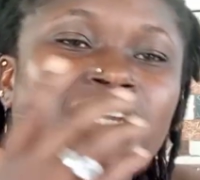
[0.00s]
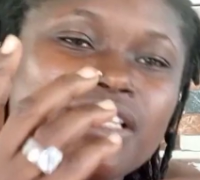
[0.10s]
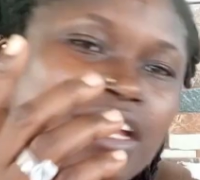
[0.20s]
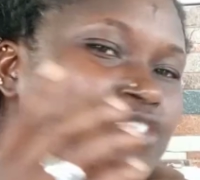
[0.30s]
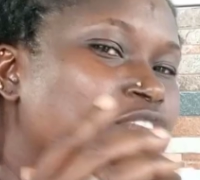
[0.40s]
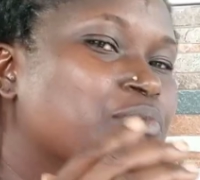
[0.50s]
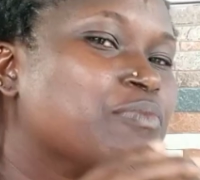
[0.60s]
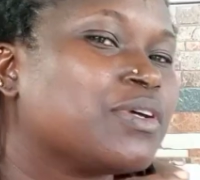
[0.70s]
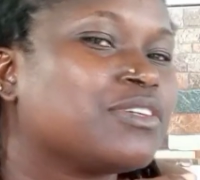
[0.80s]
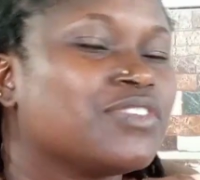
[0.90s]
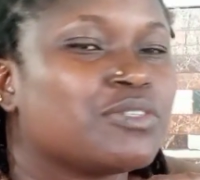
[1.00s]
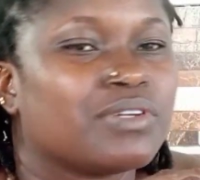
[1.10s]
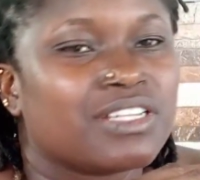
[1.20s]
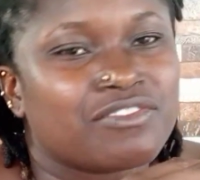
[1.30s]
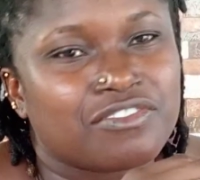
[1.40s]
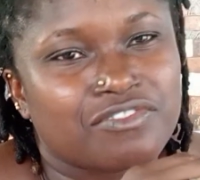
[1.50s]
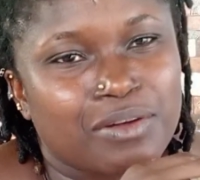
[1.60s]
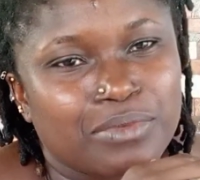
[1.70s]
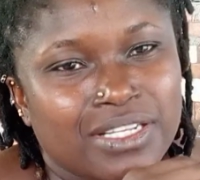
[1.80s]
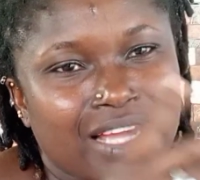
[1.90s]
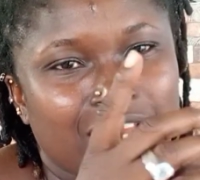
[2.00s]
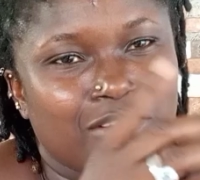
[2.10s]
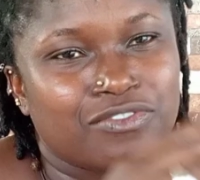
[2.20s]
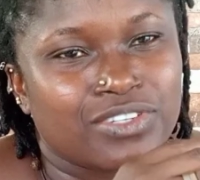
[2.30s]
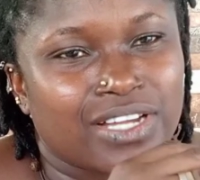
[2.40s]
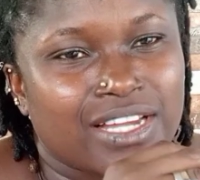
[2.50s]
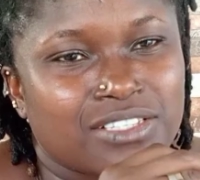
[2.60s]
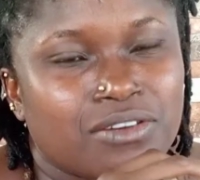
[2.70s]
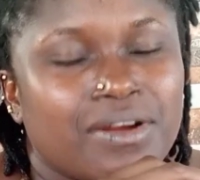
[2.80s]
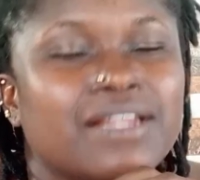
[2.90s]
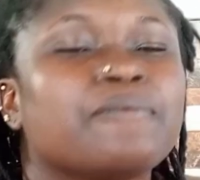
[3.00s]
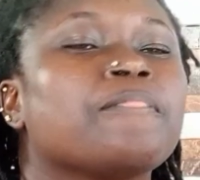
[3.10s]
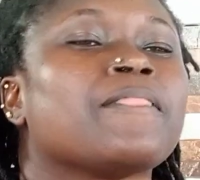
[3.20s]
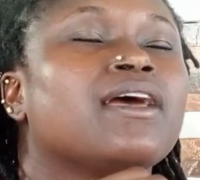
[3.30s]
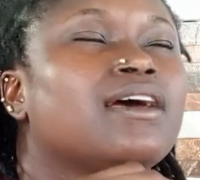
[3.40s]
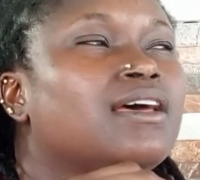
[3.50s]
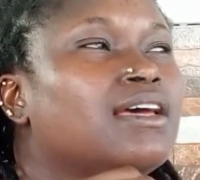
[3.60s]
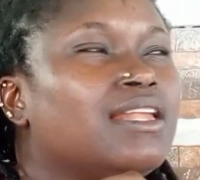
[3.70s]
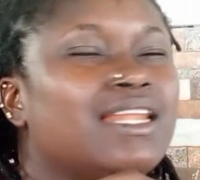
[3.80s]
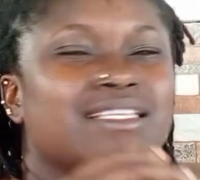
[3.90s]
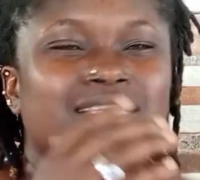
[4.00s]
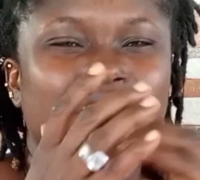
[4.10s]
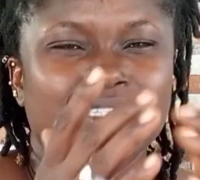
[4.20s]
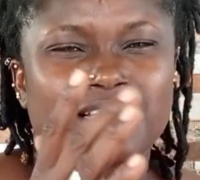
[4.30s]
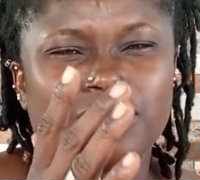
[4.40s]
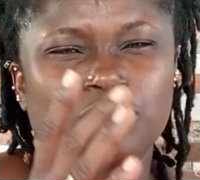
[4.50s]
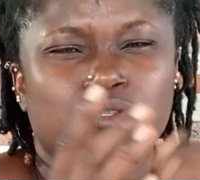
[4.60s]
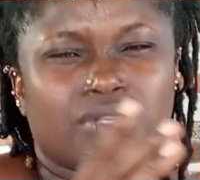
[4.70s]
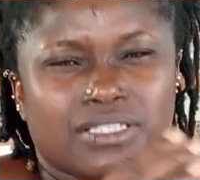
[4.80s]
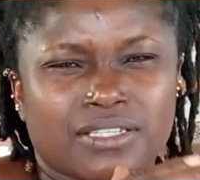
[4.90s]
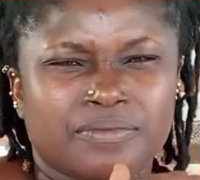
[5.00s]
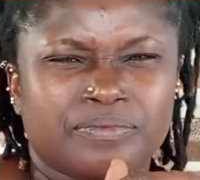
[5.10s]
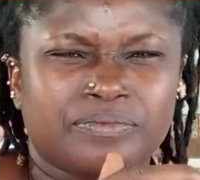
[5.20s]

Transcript: Thank you for being part of this wonderful family. I love you guys. All right, let's get into it.